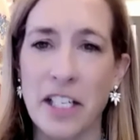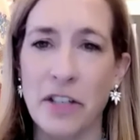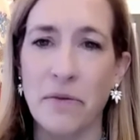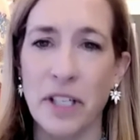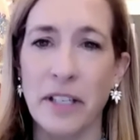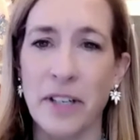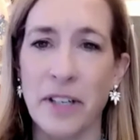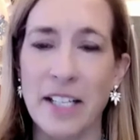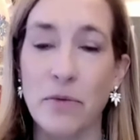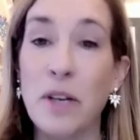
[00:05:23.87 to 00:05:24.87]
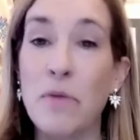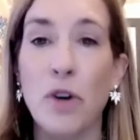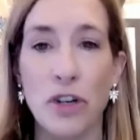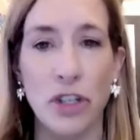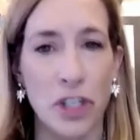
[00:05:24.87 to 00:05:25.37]
to really realize we
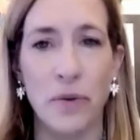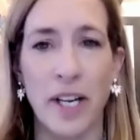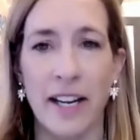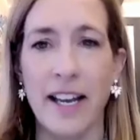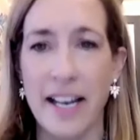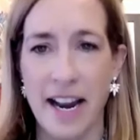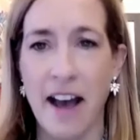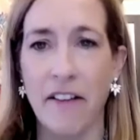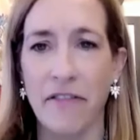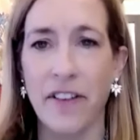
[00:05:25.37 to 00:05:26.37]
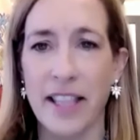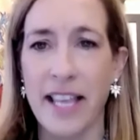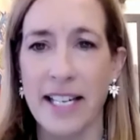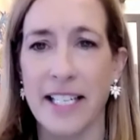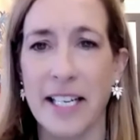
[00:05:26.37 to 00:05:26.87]
weren't doing enough at
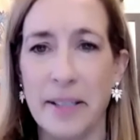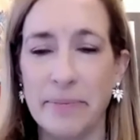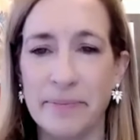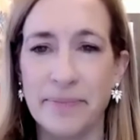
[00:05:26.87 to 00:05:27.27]
that time.